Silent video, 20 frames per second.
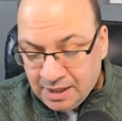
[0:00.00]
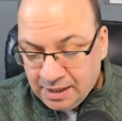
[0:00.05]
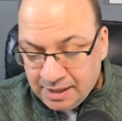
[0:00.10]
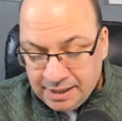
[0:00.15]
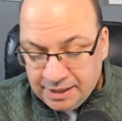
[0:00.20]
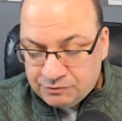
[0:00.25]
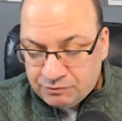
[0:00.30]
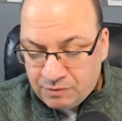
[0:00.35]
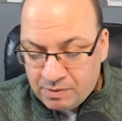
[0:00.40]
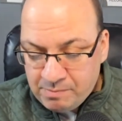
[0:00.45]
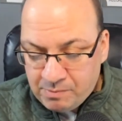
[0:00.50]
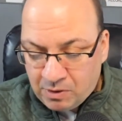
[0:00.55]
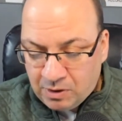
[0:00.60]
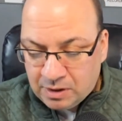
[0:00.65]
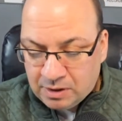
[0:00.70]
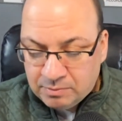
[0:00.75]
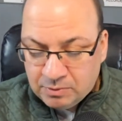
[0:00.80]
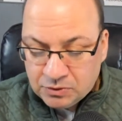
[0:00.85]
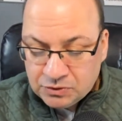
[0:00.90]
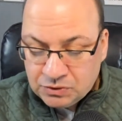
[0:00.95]
is
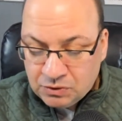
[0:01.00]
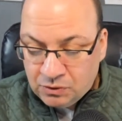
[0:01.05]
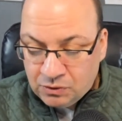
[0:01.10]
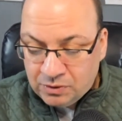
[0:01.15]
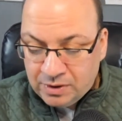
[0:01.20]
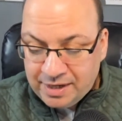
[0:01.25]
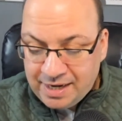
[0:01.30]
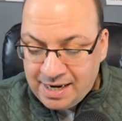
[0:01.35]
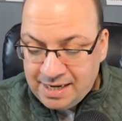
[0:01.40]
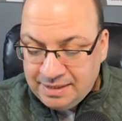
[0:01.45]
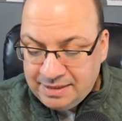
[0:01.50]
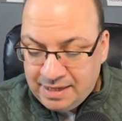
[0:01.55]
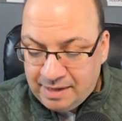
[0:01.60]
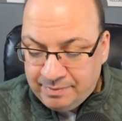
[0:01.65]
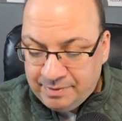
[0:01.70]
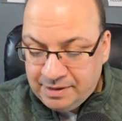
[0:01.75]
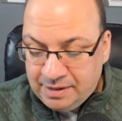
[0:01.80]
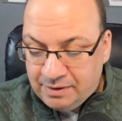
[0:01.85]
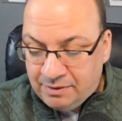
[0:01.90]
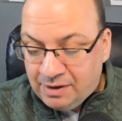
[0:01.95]
remarkable. So Hurricane
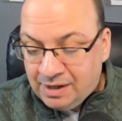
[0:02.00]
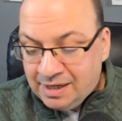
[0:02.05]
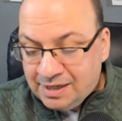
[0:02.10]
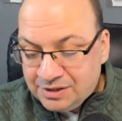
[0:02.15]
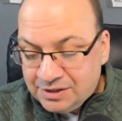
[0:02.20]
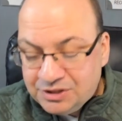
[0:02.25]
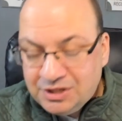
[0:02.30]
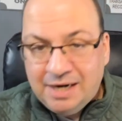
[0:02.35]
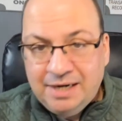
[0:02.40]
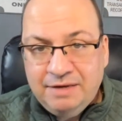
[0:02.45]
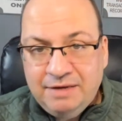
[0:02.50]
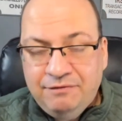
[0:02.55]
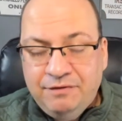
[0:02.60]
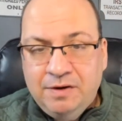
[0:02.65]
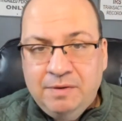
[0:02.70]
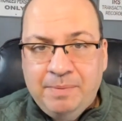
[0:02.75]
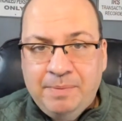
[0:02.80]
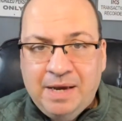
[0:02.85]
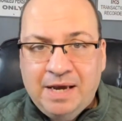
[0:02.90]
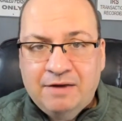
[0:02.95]
Debbie here, Johnny V
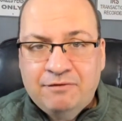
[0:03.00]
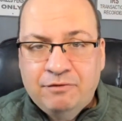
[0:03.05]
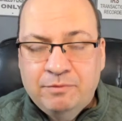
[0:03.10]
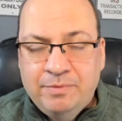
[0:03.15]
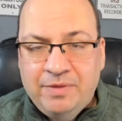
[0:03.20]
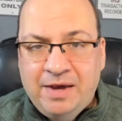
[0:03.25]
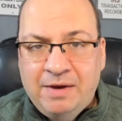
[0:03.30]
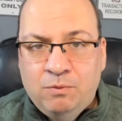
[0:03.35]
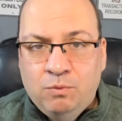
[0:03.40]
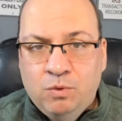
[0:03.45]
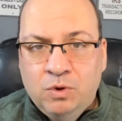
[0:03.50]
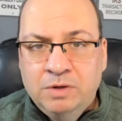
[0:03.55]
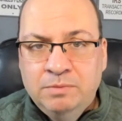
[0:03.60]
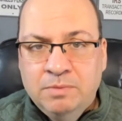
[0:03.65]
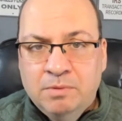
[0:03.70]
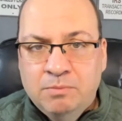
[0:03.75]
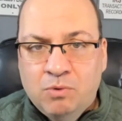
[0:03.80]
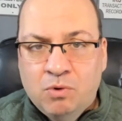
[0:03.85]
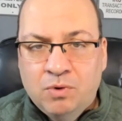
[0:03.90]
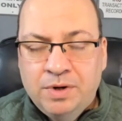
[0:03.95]
back from that Wood
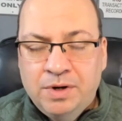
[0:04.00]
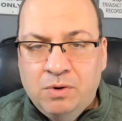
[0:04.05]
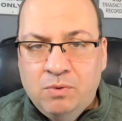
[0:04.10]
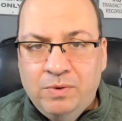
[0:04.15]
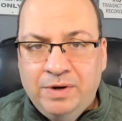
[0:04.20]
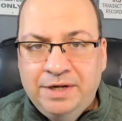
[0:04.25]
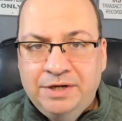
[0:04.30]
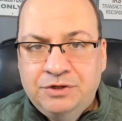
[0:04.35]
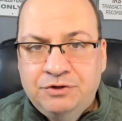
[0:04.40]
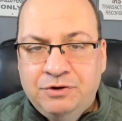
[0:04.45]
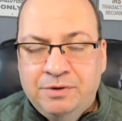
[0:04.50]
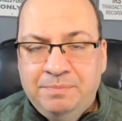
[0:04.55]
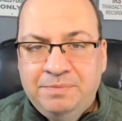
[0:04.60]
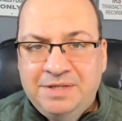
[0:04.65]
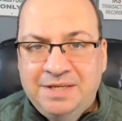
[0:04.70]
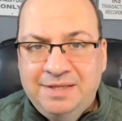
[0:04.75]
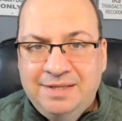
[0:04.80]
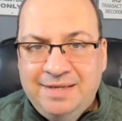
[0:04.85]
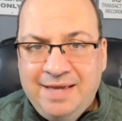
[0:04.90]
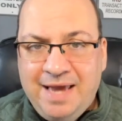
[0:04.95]
Memorial winning trip
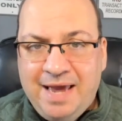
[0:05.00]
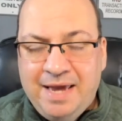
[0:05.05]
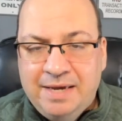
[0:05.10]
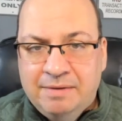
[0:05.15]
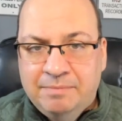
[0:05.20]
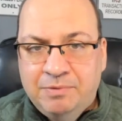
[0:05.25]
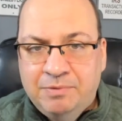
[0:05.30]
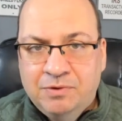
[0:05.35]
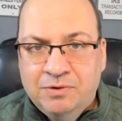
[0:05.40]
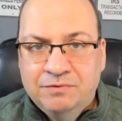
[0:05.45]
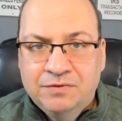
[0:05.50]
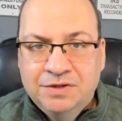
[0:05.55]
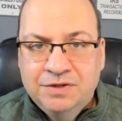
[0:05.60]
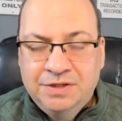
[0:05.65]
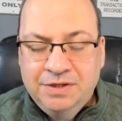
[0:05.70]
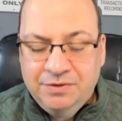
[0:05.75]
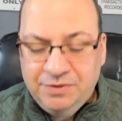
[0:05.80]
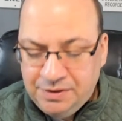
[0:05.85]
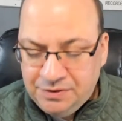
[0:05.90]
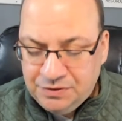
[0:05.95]
today aboard
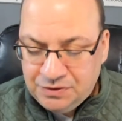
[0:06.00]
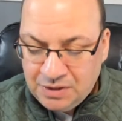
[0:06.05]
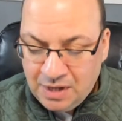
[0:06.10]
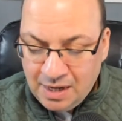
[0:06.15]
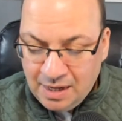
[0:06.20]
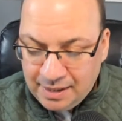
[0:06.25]
Resilience.